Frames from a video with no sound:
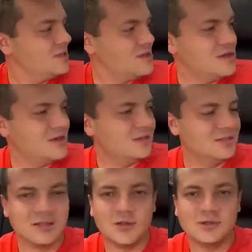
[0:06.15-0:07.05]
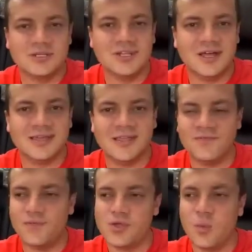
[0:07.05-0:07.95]
little golden nugget
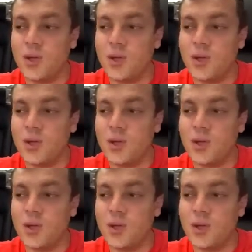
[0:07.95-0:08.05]
here for you.